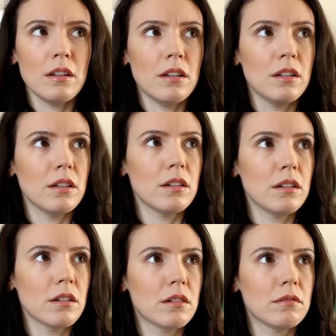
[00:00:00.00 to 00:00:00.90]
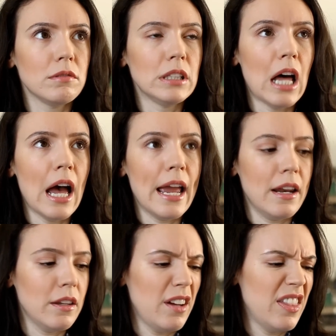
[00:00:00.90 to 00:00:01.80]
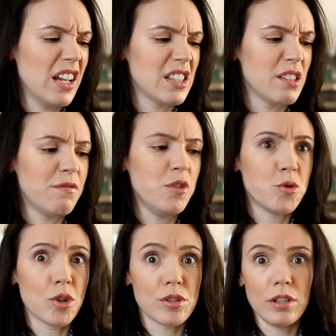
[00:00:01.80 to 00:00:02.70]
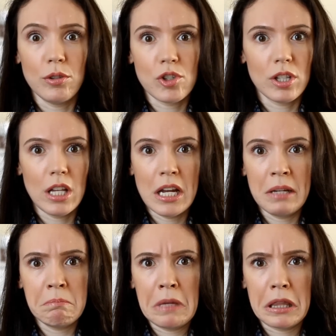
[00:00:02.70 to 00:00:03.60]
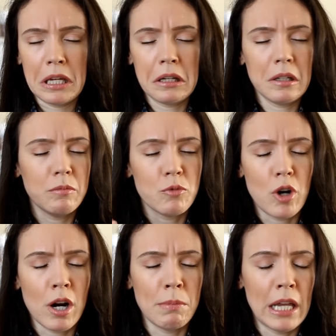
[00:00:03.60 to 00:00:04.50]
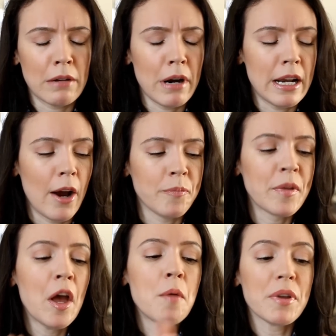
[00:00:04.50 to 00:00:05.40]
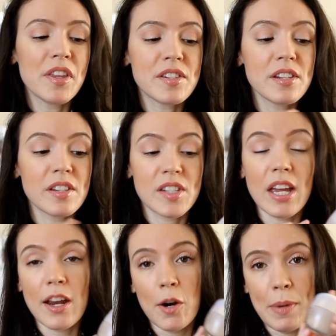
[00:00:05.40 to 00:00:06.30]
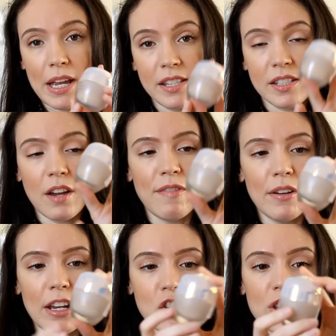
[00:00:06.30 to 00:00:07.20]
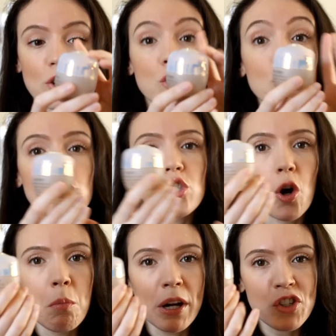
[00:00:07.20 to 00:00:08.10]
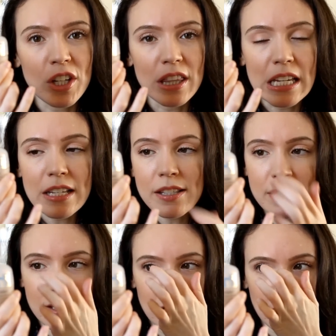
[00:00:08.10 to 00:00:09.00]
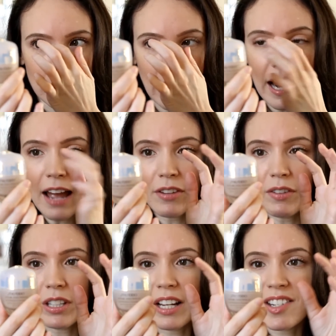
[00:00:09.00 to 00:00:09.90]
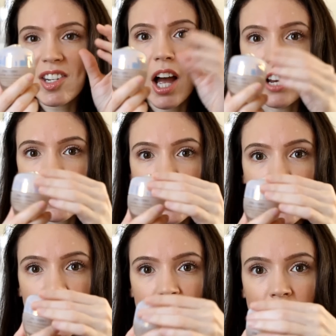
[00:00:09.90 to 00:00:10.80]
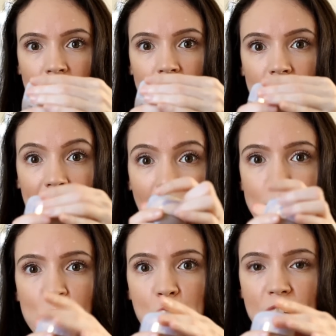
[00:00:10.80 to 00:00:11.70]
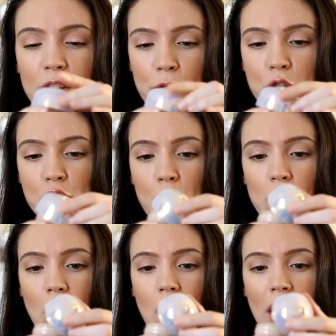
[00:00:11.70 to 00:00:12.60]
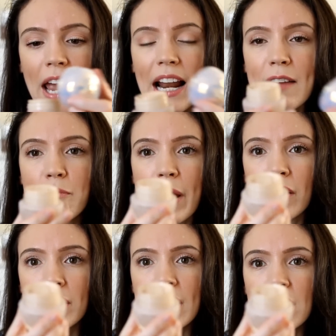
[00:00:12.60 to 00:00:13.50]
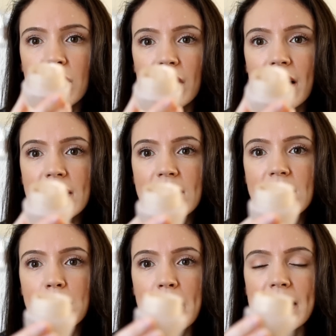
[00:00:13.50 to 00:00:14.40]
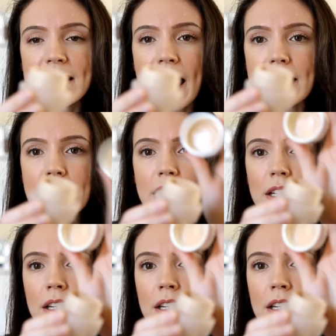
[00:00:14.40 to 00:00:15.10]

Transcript: uh, line. I think it's the Future Solution line. I think drawing a blank right now. But this is a skincare based foundation. There's so much in this. Like I haven't even like touched. Like I've been using it for so long, and I barely even like made a dent.